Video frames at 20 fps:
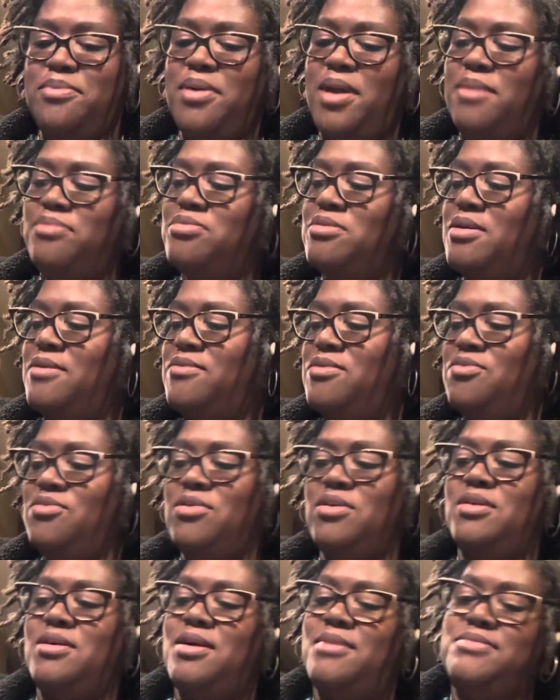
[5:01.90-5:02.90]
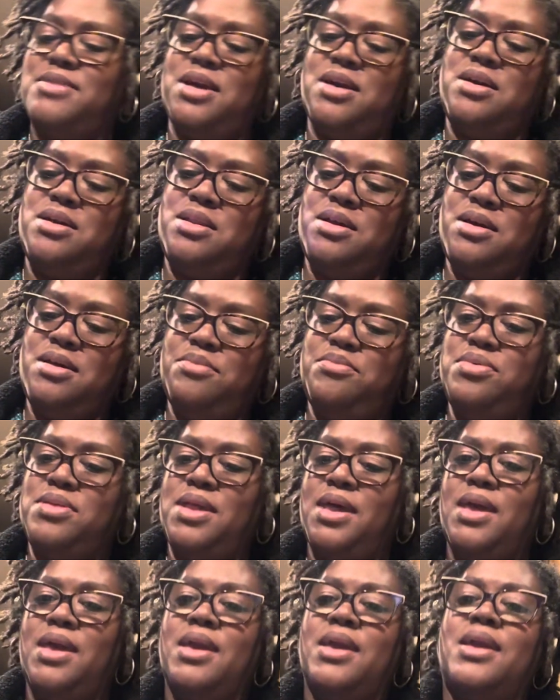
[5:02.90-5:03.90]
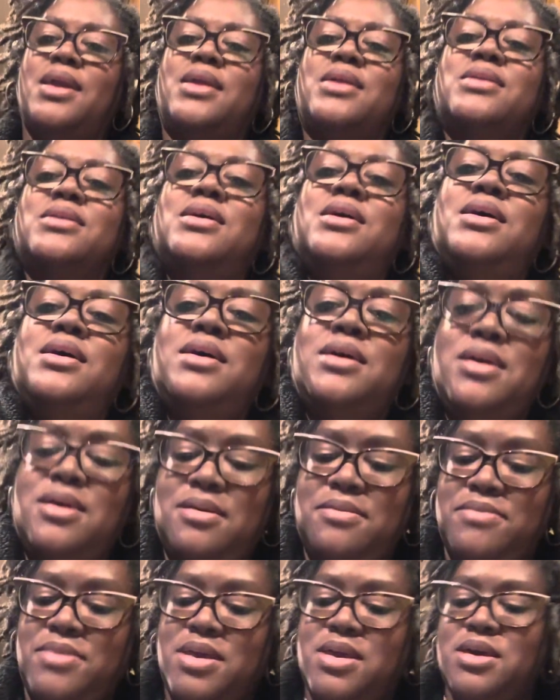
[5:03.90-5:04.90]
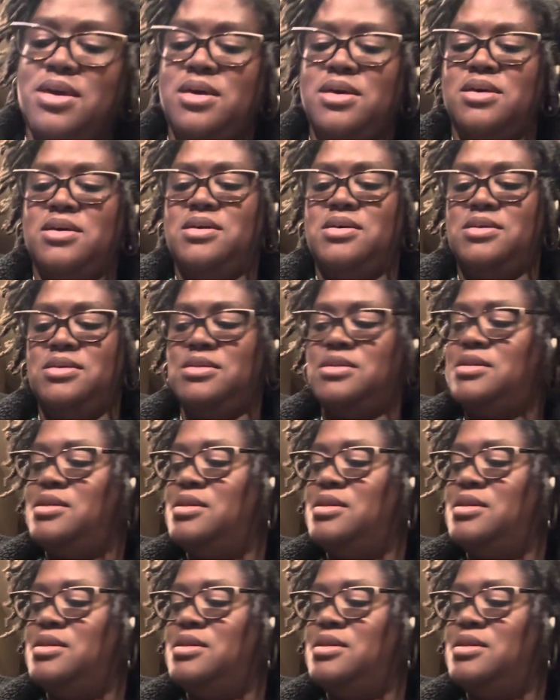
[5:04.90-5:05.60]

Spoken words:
paper everywhere. I'm not gonna complain because